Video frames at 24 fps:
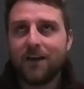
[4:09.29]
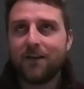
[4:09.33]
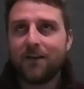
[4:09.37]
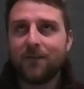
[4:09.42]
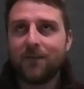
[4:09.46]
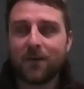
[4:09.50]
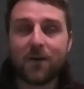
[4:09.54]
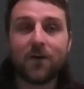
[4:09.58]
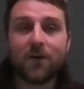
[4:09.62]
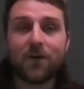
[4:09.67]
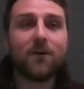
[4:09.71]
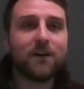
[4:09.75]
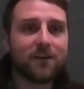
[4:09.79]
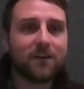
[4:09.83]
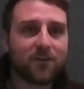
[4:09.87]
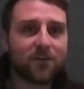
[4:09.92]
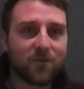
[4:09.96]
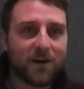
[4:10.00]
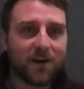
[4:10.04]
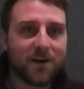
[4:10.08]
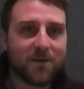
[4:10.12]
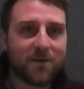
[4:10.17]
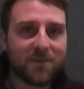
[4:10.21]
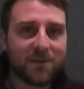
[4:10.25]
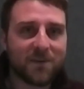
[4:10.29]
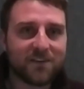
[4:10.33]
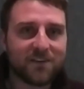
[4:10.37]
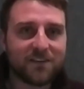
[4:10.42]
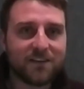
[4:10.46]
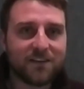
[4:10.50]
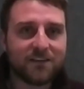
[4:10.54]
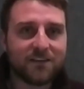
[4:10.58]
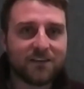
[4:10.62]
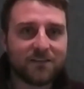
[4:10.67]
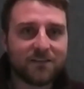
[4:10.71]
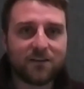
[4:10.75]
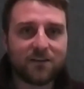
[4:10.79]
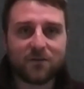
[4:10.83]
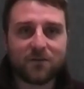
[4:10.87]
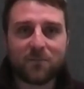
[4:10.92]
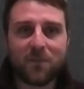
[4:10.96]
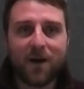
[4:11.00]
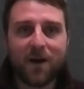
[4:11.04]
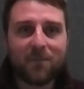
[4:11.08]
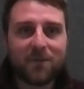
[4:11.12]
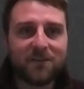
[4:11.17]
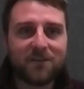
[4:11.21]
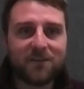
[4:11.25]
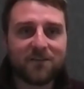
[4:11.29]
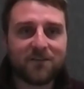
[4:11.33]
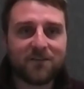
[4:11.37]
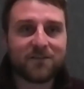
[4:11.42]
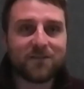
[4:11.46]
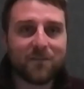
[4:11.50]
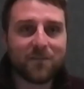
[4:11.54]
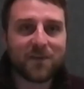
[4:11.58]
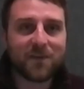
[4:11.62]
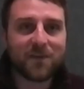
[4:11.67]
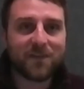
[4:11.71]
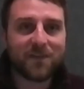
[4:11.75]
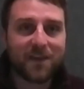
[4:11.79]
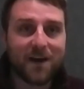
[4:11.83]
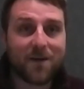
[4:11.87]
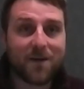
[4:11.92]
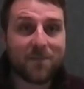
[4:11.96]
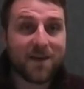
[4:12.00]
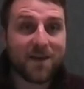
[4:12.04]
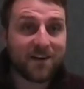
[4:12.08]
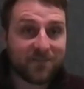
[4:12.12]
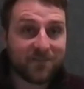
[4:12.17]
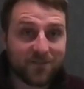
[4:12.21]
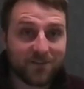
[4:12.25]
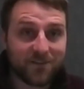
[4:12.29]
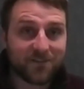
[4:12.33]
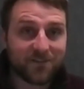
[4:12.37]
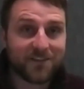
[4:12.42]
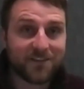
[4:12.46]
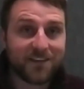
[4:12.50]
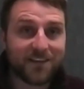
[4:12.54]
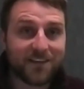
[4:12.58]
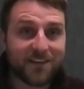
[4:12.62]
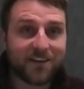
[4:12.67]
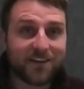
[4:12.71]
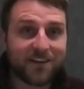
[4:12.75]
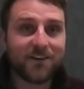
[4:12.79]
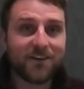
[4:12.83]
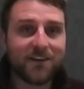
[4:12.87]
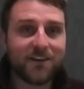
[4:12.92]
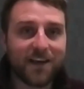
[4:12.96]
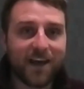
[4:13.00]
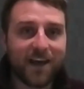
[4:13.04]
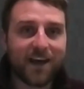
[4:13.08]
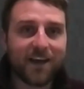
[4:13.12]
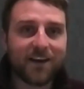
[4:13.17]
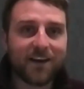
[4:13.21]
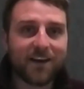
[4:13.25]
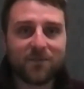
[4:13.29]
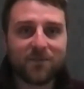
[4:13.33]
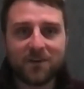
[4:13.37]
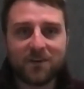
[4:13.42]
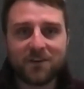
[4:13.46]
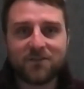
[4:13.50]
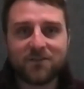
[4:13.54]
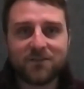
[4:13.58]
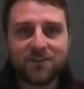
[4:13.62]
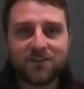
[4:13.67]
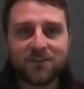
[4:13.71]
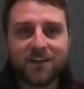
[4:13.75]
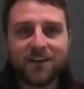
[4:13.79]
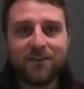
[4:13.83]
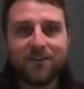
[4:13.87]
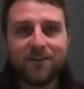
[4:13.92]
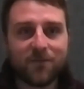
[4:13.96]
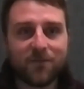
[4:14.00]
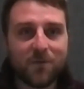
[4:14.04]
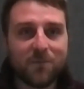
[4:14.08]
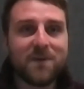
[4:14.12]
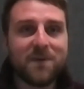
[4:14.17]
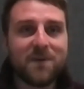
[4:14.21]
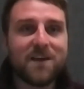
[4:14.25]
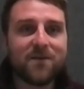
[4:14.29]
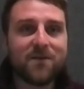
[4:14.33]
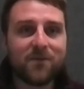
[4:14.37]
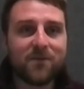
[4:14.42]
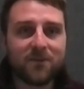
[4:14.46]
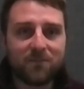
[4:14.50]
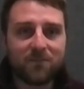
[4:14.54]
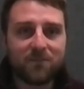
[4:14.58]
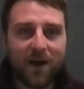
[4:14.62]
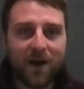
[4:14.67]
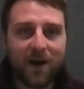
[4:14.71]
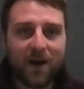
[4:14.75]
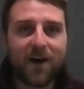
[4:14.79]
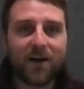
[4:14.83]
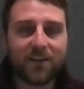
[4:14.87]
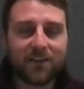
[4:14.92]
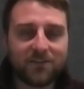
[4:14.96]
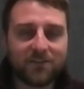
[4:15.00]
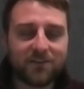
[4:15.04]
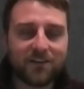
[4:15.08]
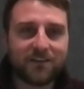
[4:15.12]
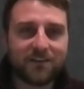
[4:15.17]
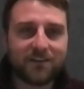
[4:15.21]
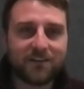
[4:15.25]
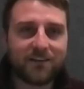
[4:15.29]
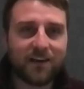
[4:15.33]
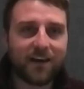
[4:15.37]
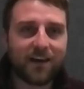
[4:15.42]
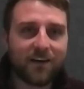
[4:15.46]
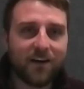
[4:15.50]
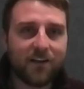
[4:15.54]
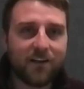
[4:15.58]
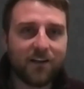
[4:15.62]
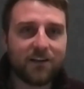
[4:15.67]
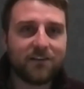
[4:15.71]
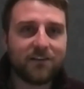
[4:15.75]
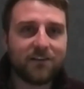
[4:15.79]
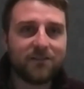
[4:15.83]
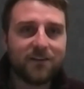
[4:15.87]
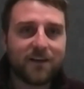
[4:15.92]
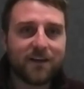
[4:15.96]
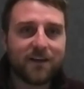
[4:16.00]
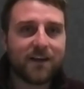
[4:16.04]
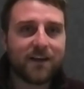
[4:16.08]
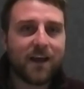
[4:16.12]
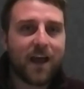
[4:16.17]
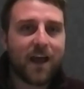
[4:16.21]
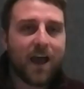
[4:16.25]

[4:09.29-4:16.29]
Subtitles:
If I'm going to create a business, I should probably do something that I'm interested and good at, which for me was biology and technology.